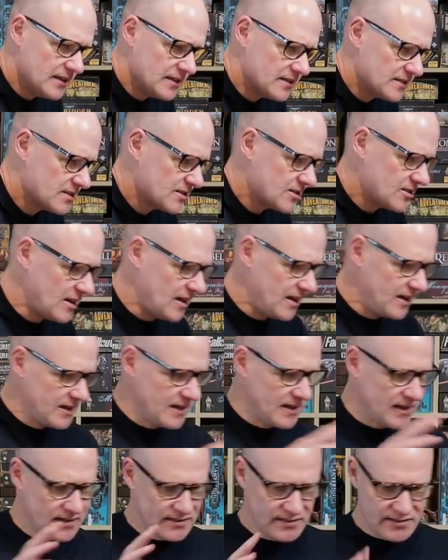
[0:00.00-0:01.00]

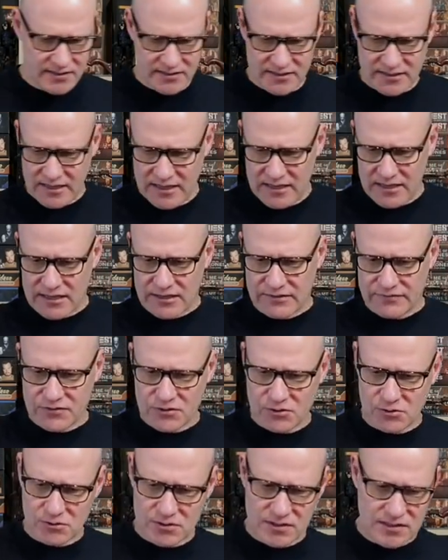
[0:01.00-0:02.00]
staircases, and of
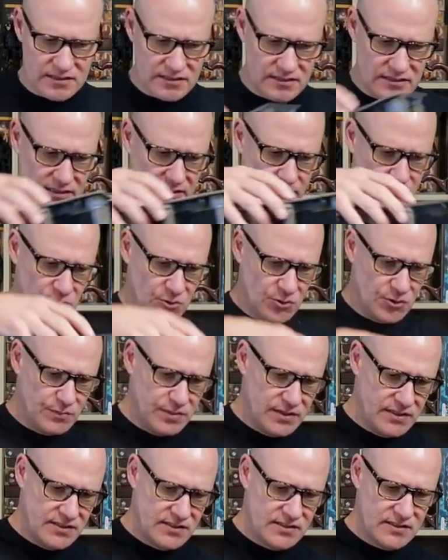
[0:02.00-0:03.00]
course all the
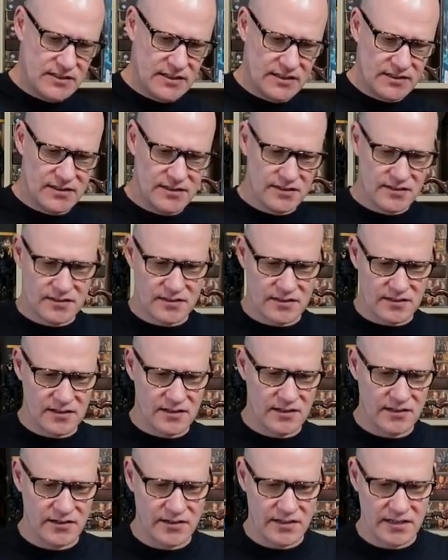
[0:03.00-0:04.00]
pieces like this that can
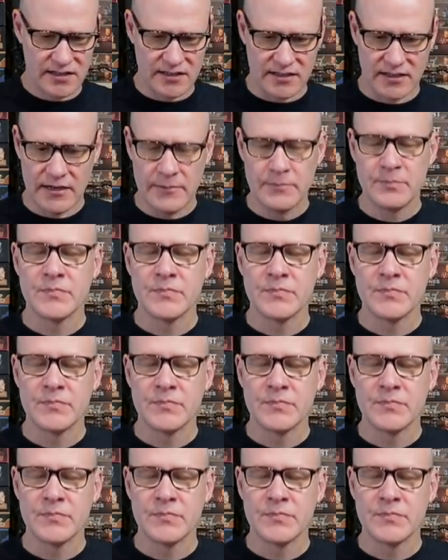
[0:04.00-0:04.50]
go together.